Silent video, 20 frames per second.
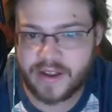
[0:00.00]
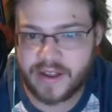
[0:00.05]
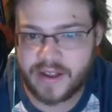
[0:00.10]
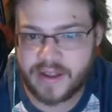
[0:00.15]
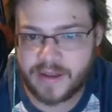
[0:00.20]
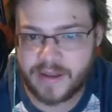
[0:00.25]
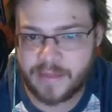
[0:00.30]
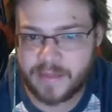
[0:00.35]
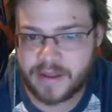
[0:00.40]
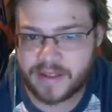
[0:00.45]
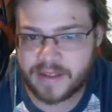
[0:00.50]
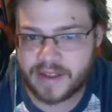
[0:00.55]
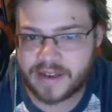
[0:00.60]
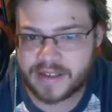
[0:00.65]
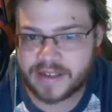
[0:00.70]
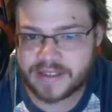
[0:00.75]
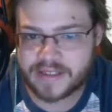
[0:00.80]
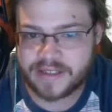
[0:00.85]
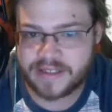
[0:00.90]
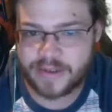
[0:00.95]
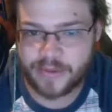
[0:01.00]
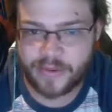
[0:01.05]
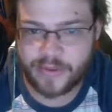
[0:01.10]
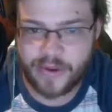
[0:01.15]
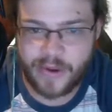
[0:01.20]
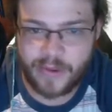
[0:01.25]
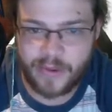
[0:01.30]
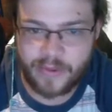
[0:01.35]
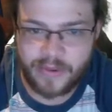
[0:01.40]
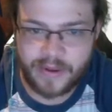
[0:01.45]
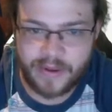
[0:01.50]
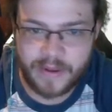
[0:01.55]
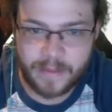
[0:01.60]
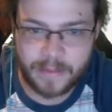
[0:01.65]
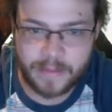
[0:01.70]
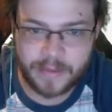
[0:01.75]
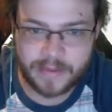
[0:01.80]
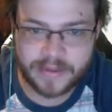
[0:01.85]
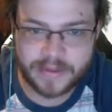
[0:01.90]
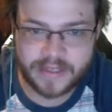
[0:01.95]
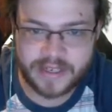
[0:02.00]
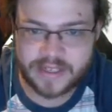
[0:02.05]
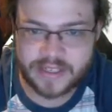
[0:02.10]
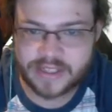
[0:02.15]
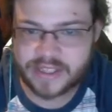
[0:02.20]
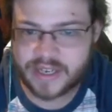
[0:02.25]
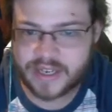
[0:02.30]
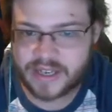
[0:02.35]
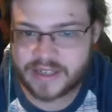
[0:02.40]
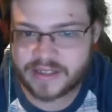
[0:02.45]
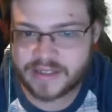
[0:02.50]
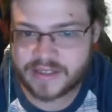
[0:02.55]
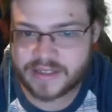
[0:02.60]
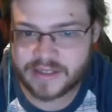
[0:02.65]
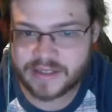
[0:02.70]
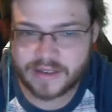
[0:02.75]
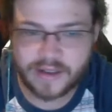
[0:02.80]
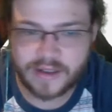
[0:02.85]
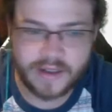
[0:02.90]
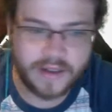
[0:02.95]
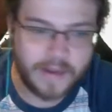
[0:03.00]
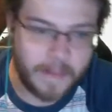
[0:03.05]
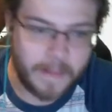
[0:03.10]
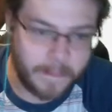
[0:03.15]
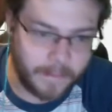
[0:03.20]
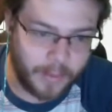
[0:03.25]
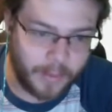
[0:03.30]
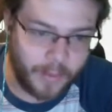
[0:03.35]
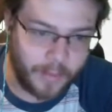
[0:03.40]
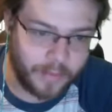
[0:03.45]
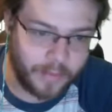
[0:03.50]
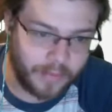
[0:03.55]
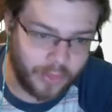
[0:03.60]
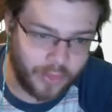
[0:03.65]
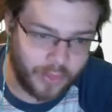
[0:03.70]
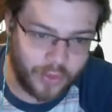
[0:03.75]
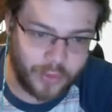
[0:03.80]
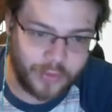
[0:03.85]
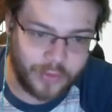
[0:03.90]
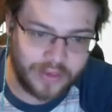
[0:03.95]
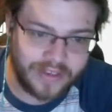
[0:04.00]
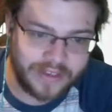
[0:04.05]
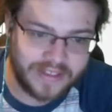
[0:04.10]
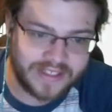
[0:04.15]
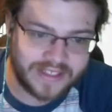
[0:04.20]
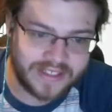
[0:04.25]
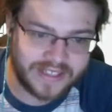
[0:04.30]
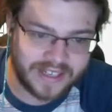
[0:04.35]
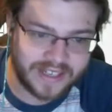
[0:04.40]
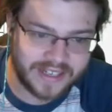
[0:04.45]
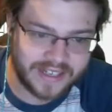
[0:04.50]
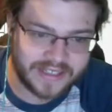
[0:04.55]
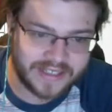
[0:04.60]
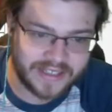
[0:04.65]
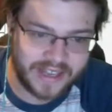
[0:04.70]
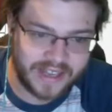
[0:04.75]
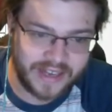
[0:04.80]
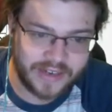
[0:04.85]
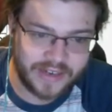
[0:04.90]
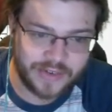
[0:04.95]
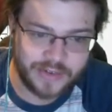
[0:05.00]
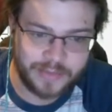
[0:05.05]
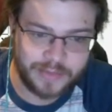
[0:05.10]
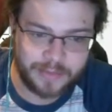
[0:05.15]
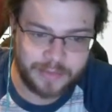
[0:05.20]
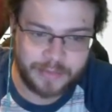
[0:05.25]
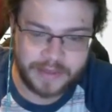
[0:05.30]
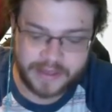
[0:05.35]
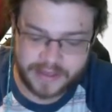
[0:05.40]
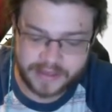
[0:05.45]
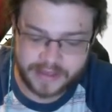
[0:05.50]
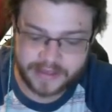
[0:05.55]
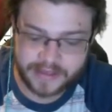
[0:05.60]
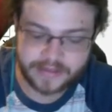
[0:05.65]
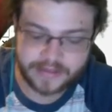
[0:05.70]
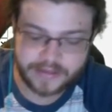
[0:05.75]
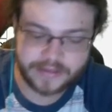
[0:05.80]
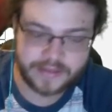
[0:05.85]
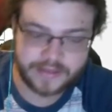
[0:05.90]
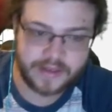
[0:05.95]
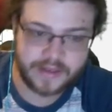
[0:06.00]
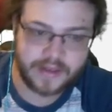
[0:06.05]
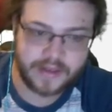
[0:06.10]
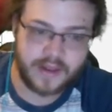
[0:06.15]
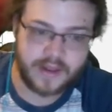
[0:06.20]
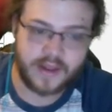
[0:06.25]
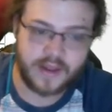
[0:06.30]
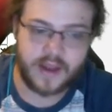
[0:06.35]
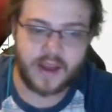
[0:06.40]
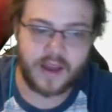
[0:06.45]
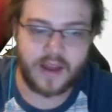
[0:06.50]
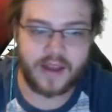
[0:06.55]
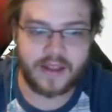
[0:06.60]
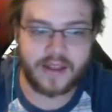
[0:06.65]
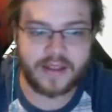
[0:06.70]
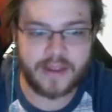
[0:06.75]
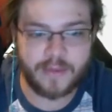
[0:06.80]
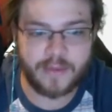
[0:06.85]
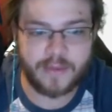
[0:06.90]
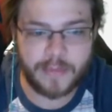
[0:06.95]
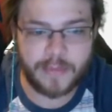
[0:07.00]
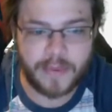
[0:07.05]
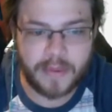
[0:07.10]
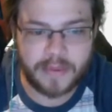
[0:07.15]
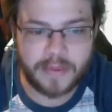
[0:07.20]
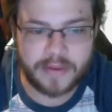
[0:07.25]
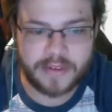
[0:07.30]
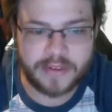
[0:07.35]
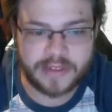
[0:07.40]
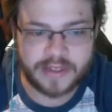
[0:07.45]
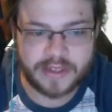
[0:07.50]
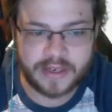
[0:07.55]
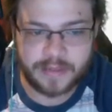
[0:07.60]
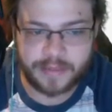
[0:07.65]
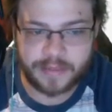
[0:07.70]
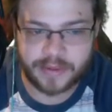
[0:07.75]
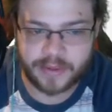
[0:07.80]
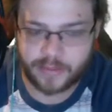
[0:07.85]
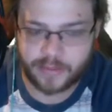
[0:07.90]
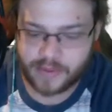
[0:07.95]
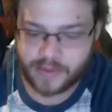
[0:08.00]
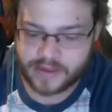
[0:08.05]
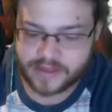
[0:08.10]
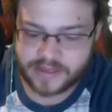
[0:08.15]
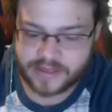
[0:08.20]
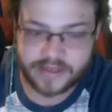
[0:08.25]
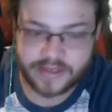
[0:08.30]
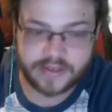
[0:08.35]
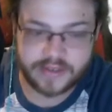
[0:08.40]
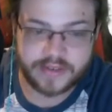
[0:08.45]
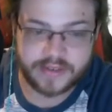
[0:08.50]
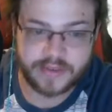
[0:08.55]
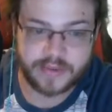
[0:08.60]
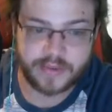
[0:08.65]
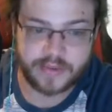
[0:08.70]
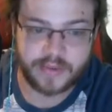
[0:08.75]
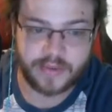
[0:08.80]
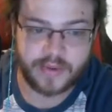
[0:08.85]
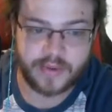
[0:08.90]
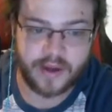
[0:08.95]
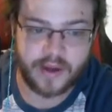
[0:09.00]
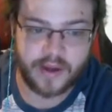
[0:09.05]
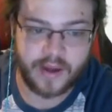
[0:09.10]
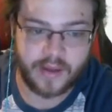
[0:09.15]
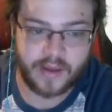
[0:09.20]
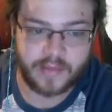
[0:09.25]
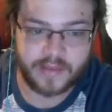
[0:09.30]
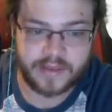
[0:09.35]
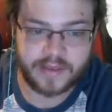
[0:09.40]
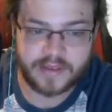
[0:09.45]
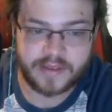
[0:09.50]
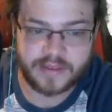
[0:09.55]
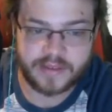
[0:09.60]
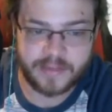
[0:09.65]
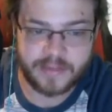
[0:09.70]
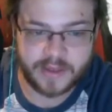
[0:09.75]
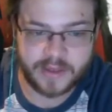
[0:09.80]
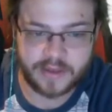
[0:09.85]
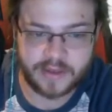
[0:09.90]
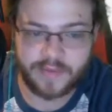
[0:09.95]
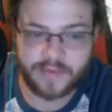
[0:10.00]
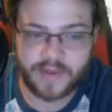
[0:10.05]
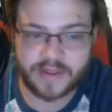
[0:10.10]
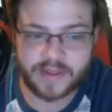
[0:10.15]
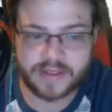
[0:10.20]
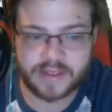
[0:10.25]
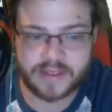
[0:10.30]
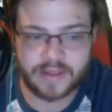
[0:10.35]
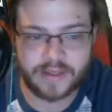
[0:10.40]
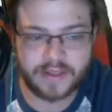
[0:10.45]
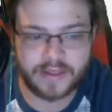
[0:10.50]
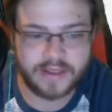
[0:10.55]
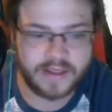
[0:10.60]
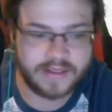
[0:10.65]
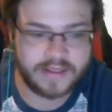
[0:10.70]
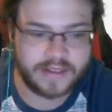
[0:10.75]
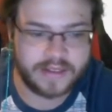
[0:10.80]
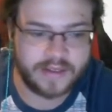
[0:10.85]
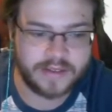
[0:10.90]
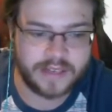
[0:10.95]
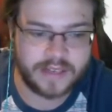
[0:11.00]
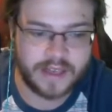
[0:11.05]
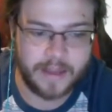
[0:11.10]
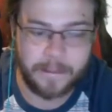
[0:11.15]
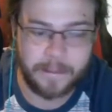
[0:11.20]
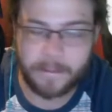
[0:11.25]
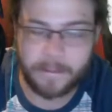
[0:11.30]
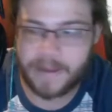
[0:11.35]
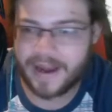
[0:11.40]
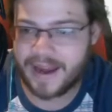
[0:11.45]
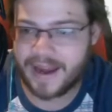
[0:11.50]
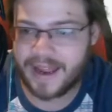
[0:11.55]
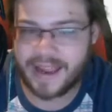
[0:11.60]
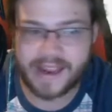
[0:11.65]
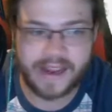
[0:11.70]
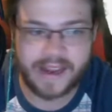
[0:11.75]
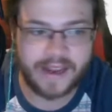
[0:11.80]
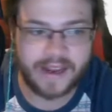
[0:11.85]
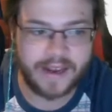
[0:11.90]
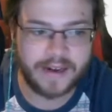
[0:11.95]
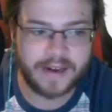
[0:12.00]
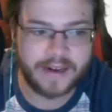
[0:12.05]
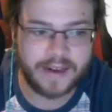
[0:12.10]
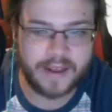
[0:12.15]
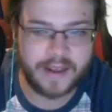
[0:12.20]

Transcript: Make that a 0% chance. Boom. 36 HPs. And then we're probably just going to put the rest into special defense. I think that sounds like a plan.